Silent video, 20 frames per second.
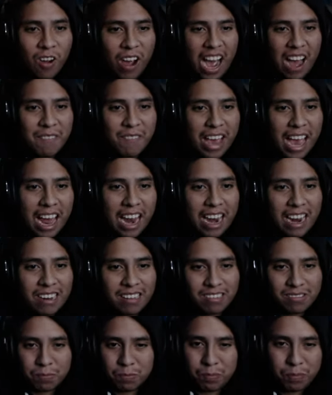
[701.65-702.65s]
I'm out of
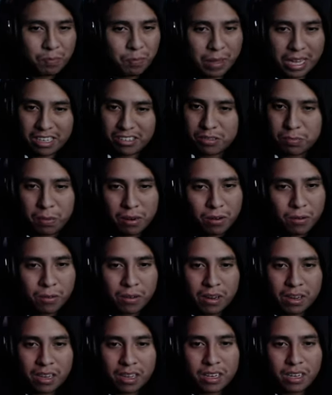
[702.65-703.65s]
this bitch, bro.
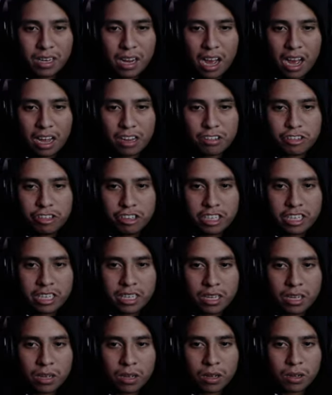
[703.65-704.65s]
Nah,
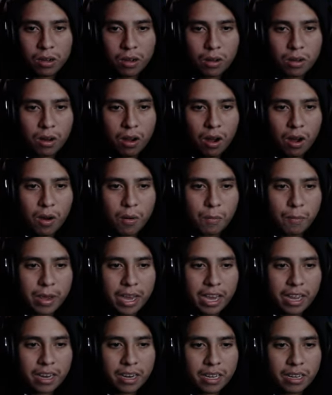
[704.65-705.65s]
G. Oh
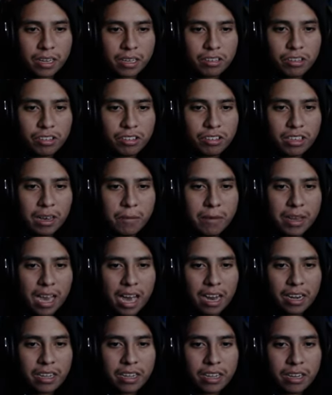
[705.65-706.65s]
man, just get me
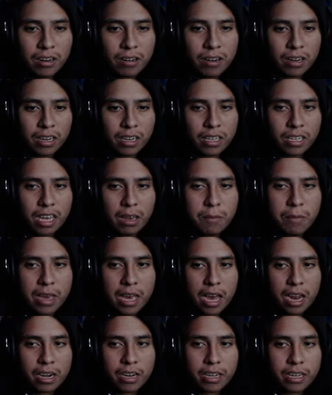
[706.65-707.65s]
out of here. Get me
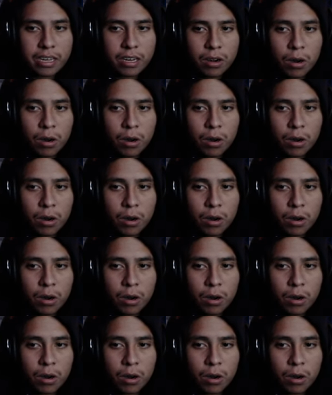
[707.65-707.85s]
out of here.